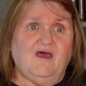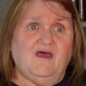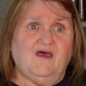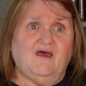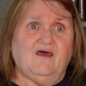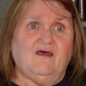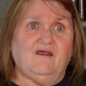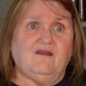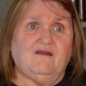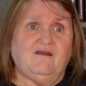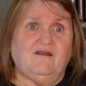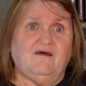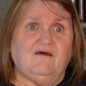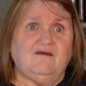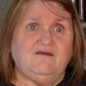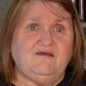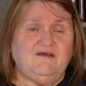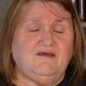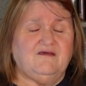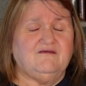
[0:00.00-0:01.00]
and
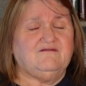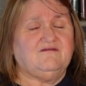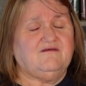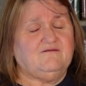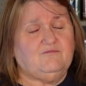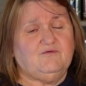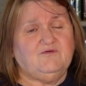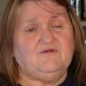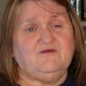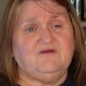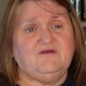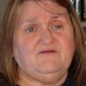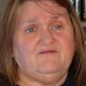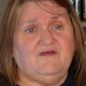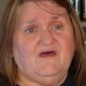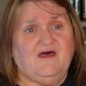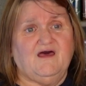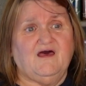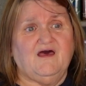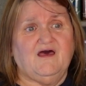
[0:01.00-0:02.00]
yes, I
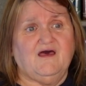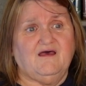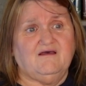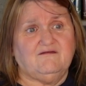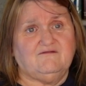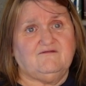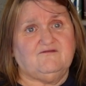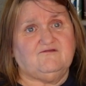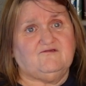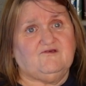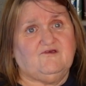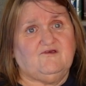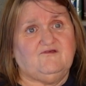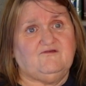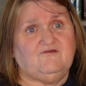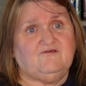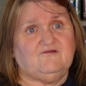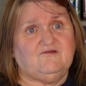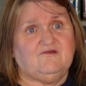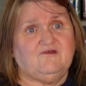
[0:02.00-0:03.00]
believe that has
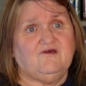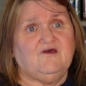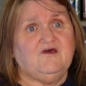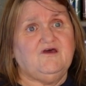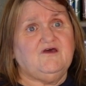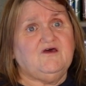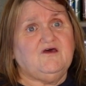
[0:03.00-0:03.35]
changed.